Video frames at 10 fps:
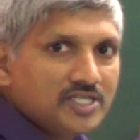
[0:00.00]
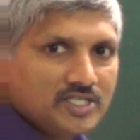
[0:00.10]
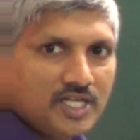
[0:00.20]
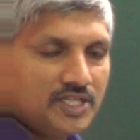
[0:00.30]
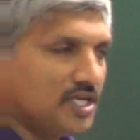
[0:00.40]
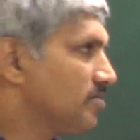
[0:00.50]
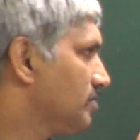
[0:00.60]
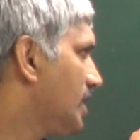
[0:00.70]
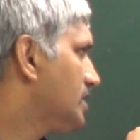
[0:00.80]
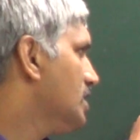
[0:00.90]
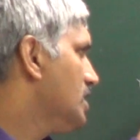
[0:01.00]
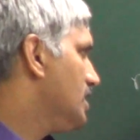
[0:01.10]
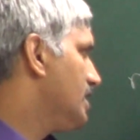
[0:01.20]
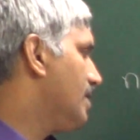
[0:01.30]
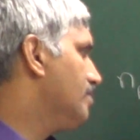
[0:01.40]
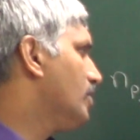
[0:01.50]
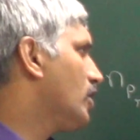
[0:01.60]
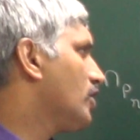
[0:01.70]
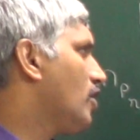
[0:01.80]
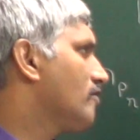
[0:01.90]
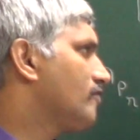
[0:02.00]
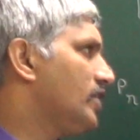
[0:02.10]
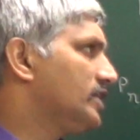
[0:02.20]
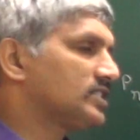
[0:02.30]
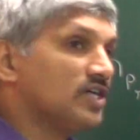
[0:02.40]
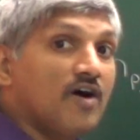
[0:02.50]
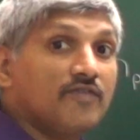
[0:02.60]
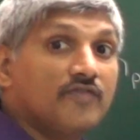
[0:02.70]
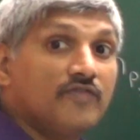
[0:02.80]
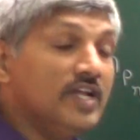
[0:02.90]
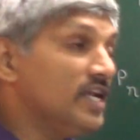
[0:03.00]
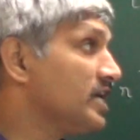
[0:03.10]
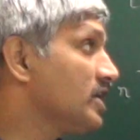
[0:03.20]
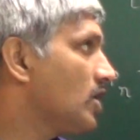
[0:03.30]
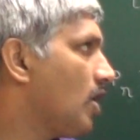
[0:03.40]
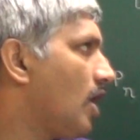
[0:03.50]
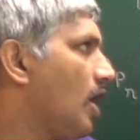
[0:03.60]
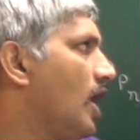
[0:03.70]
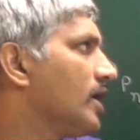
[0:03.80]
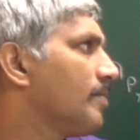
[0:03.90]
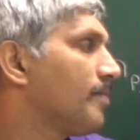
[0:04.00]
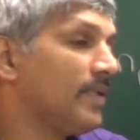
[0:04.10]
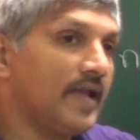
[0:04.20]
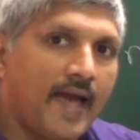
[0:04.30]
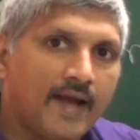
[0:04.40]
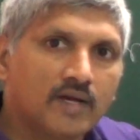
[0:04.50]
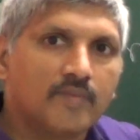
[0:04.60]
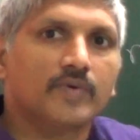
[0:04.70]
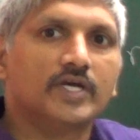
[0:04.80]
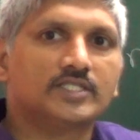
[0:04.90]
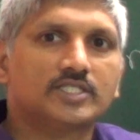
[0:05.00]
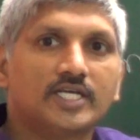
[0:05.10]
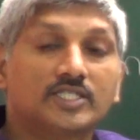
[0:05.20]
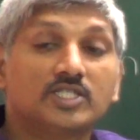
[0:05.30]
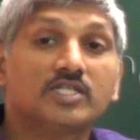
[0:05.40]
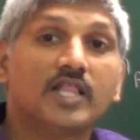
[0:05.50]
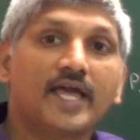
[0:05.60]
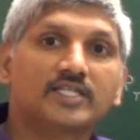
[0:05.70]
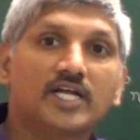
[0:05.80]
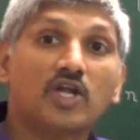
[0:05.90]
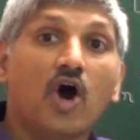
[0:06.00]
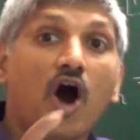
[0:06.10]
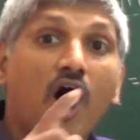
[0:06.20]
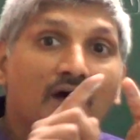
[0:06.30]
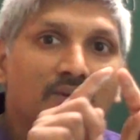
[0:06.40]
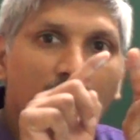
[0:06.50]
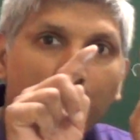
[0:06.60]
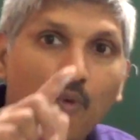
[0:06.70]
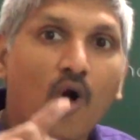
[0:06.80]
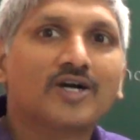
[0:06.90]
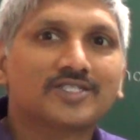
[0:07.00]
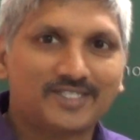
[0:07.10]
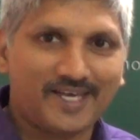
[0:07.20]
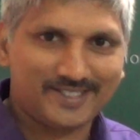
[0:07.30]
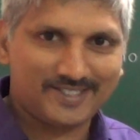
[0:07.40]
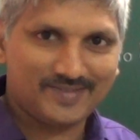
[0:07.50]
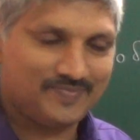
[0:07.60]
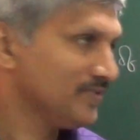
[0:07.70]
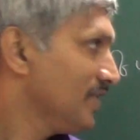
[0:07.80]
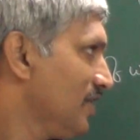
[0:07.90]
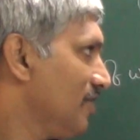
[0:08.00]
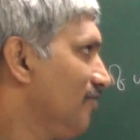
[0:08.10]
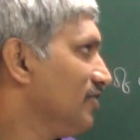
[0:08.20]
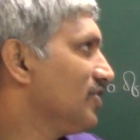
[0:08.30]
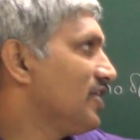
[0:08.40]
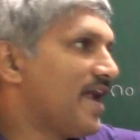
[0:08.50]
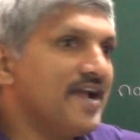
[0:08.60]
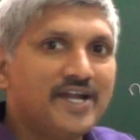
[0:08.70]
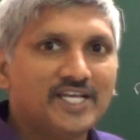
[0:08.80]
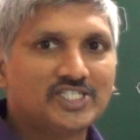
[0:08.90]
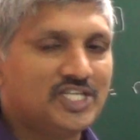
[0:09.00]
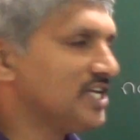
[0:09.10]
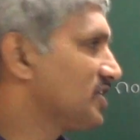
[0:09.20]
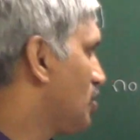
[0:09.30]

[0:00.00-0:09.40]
is nothing but number of ways of filling or blank places like that, or boxes with n distinct